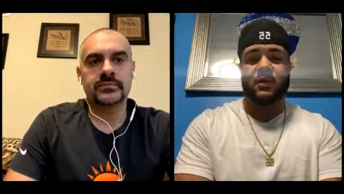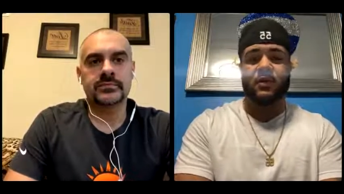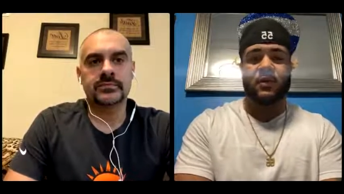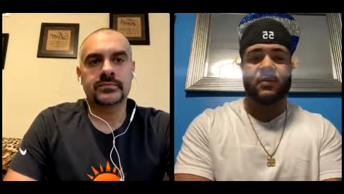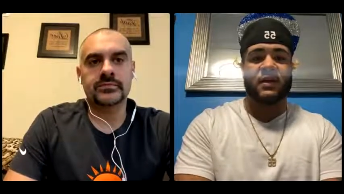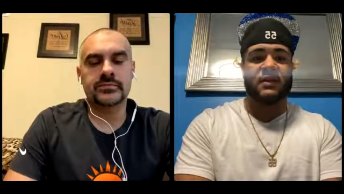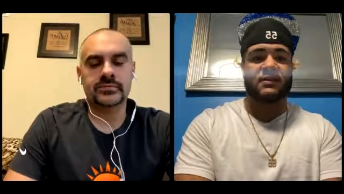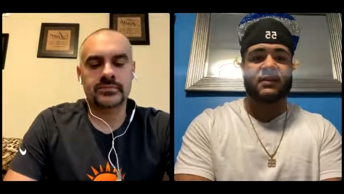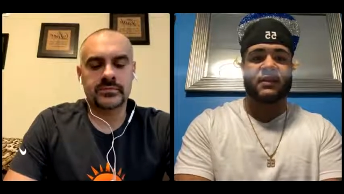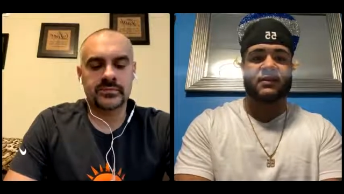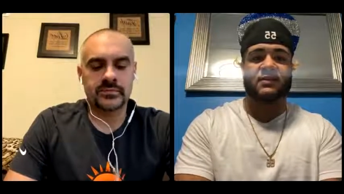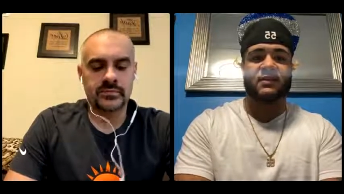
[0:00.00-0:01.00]
Speaker 1: you know one of the biggest
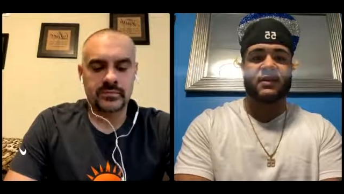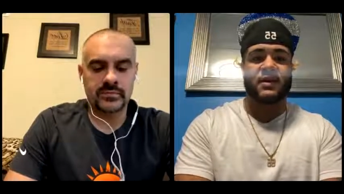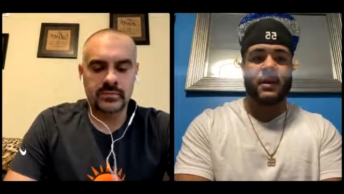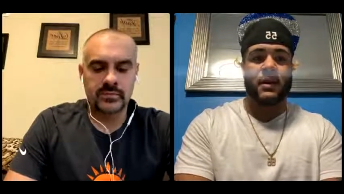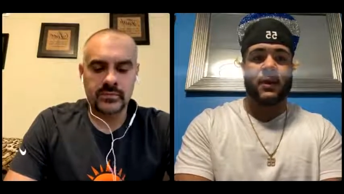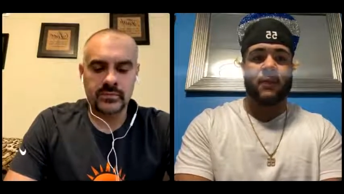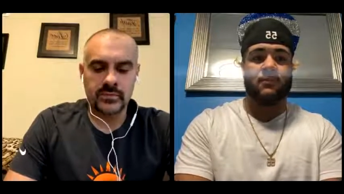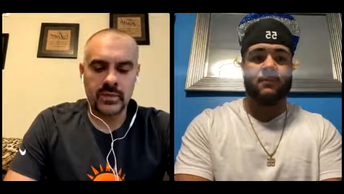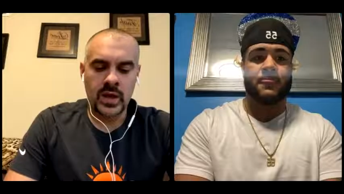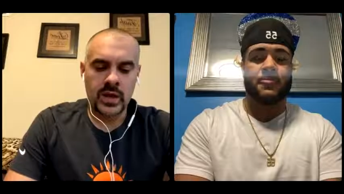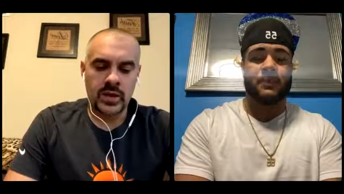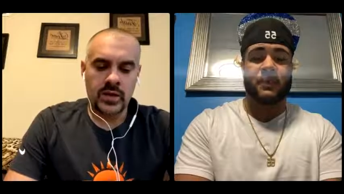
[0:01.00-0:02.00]
things. Um,
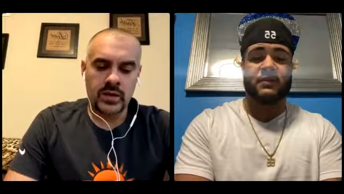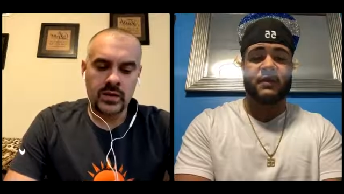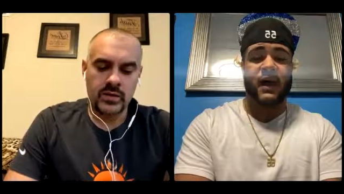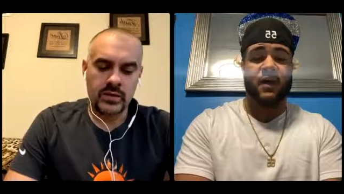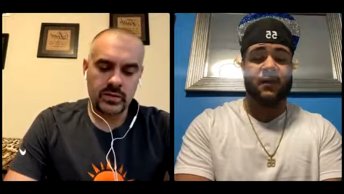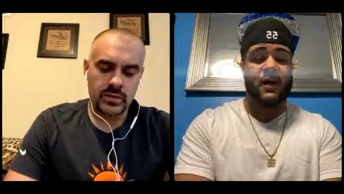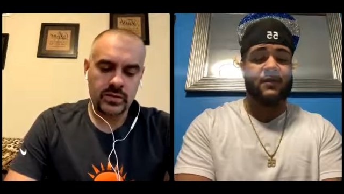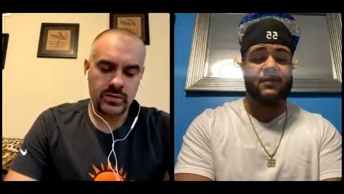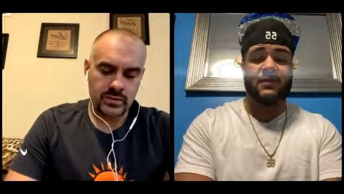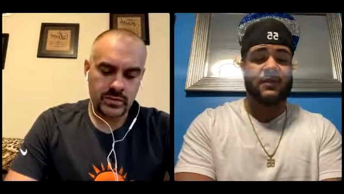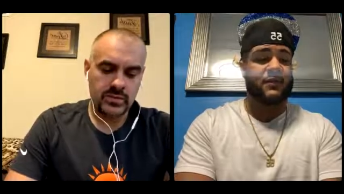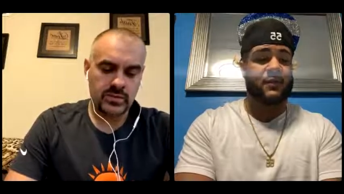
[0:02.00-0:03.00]
but talent wise,
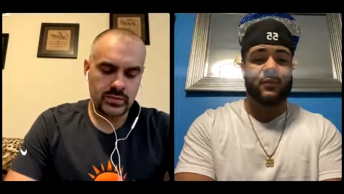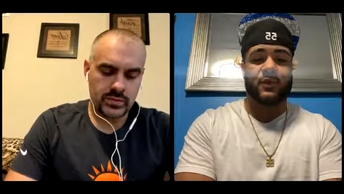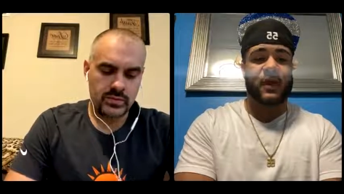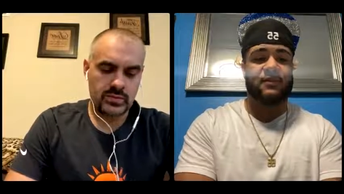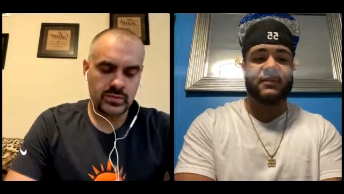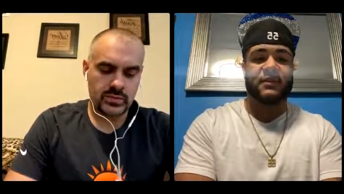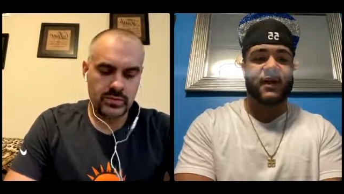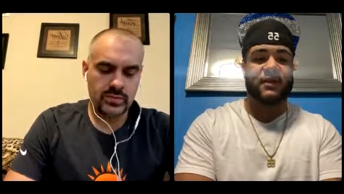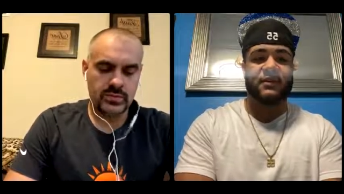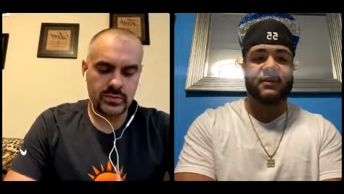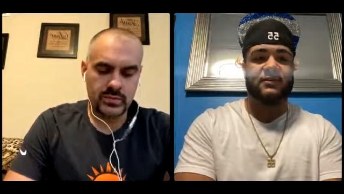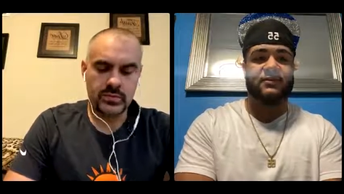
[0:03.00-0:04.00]
definitely we have the
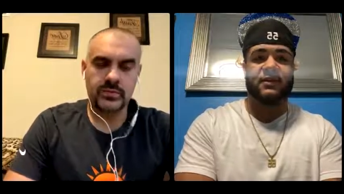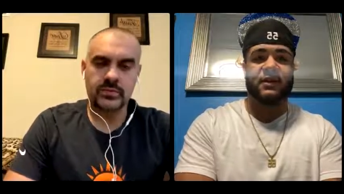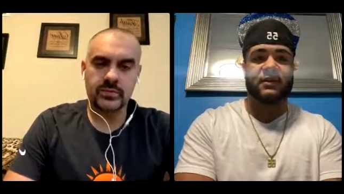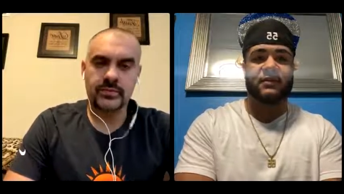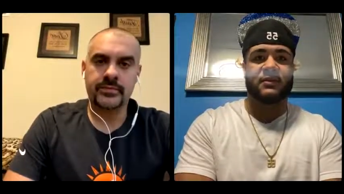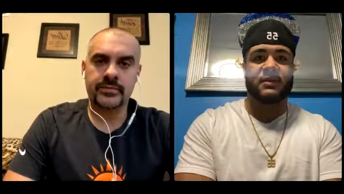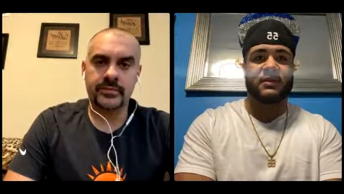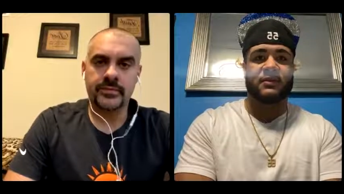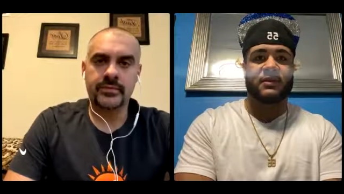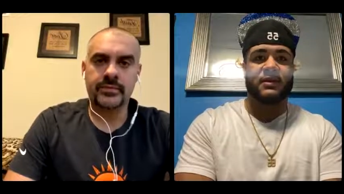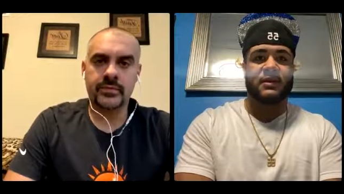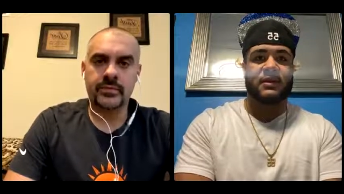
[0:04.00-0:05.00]
talent. You know.
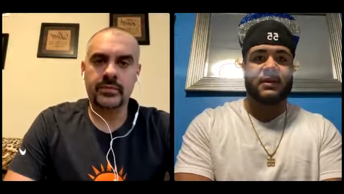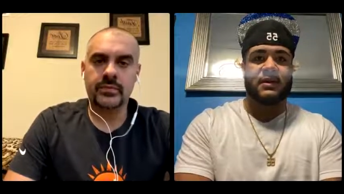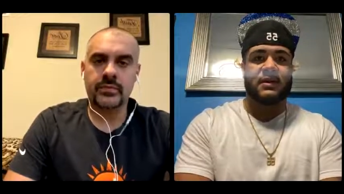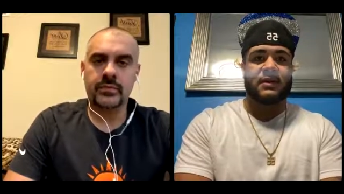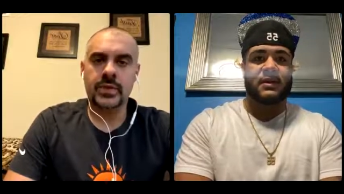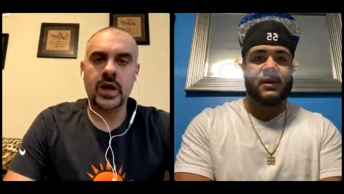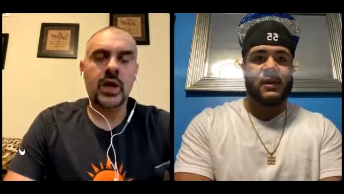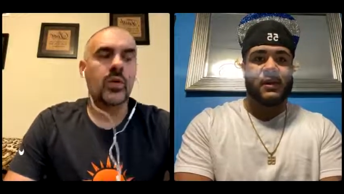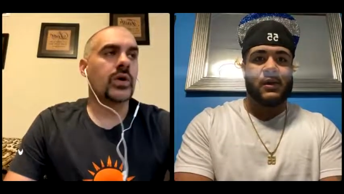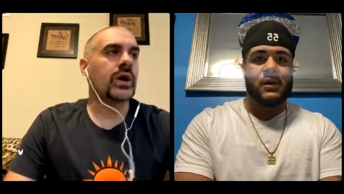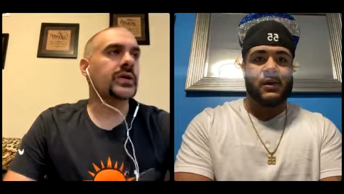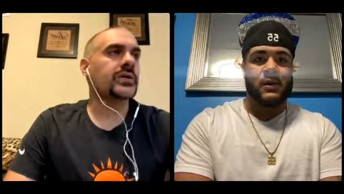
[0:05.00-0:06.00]

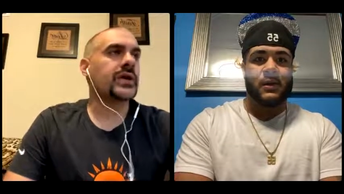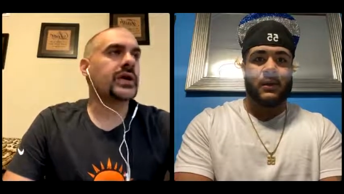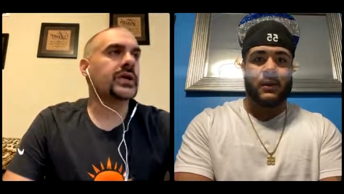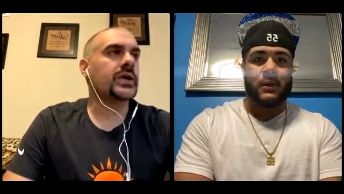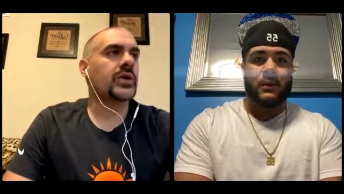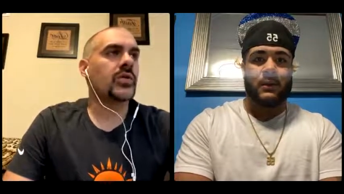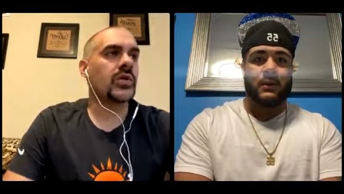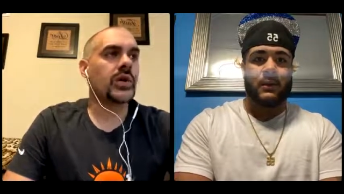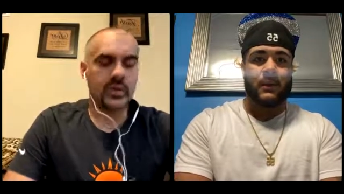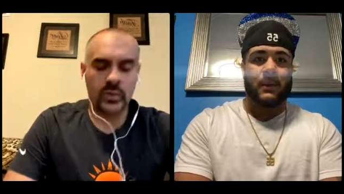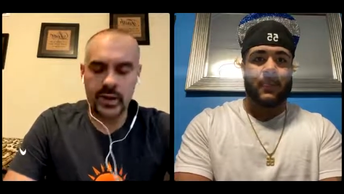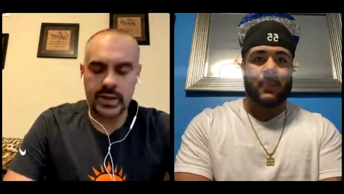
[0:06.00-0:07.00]
Speaker 2: Well, I think you know one
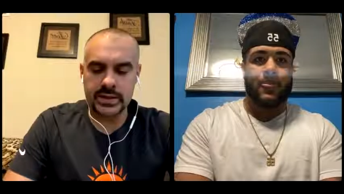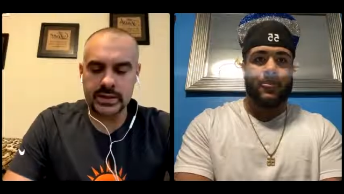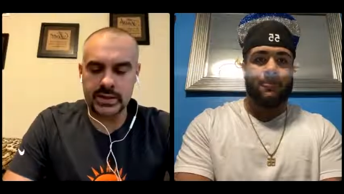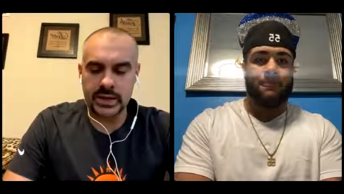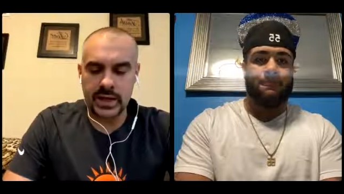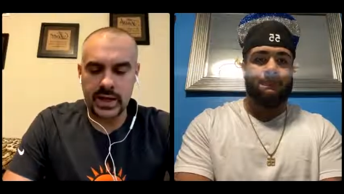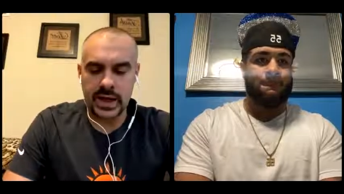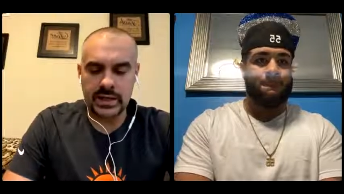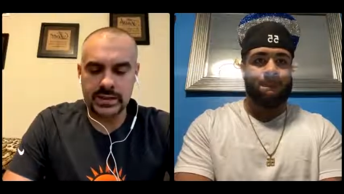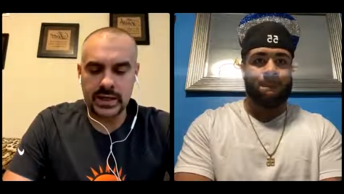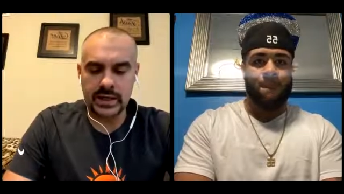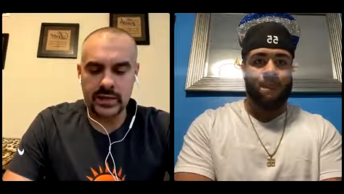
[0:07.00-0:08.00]
of the ways to get
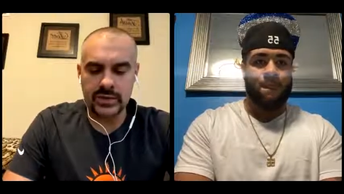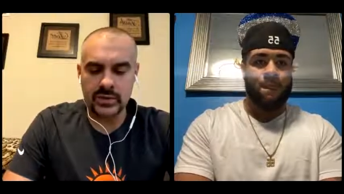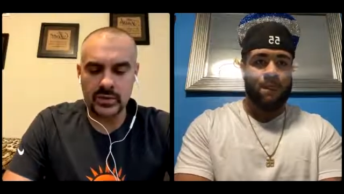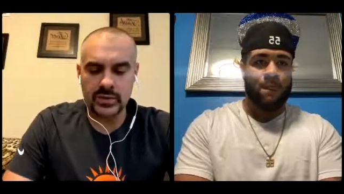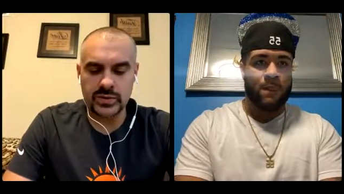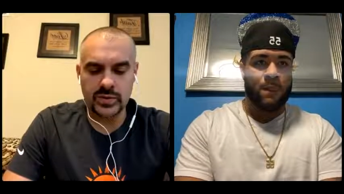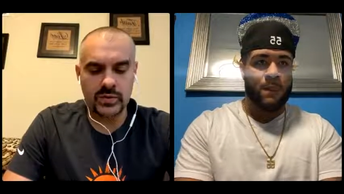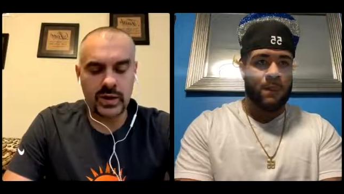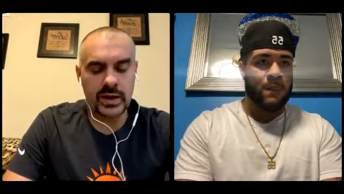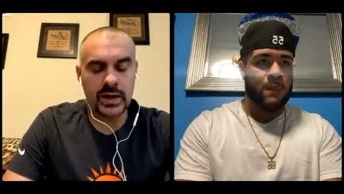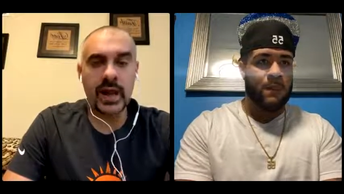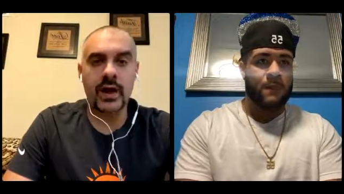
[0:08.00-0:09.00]
eyes on it is what we're doing
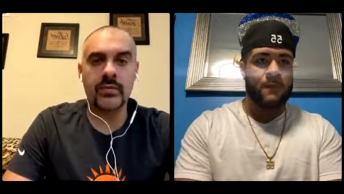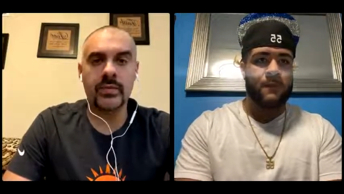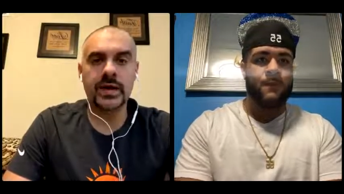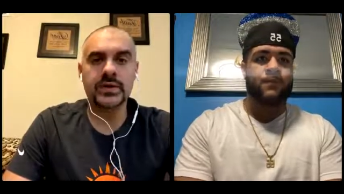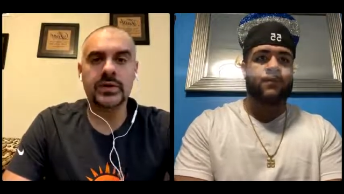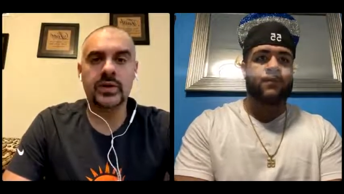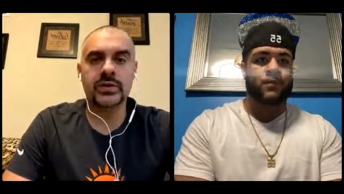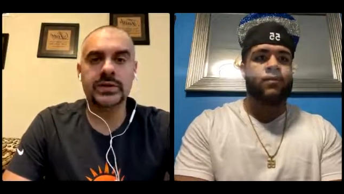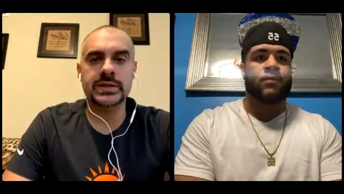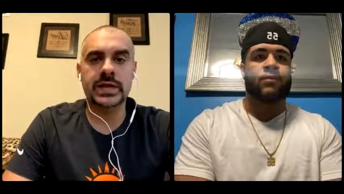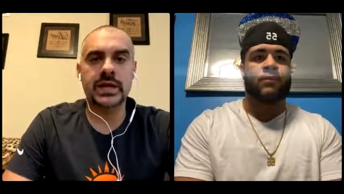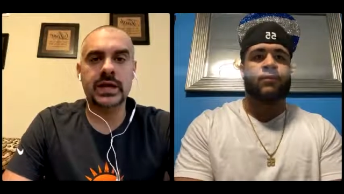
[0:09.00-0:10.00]
right now. My show is
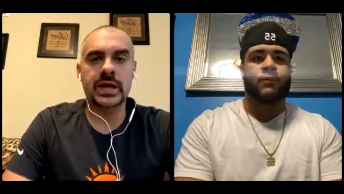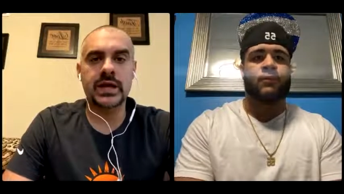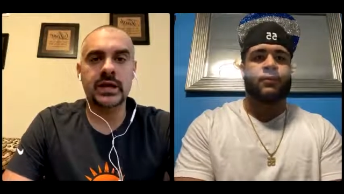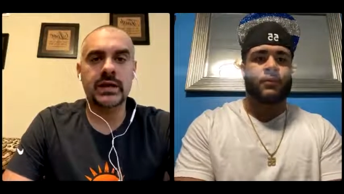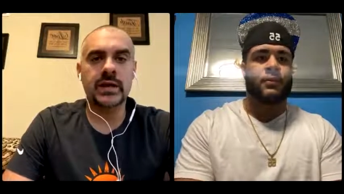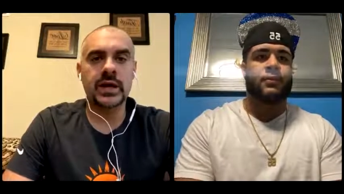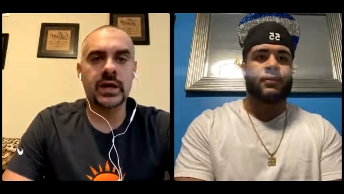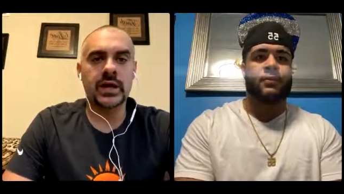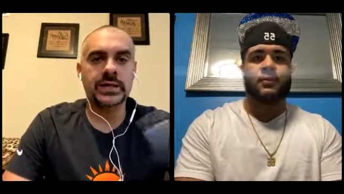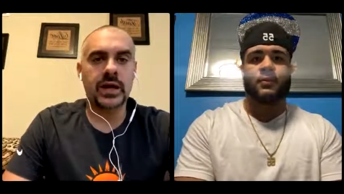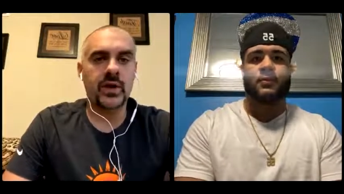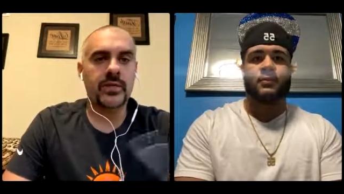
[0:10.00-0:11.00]
dedicated
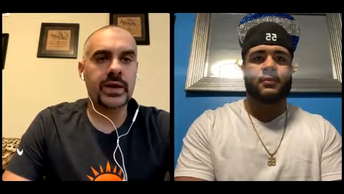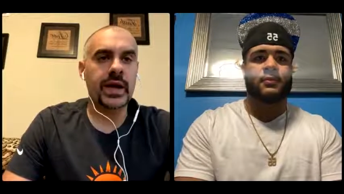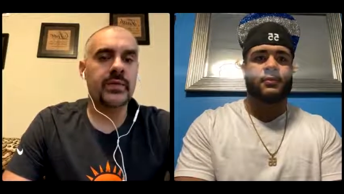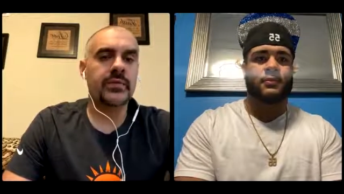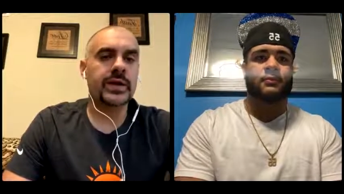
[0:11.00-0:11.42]
to helping out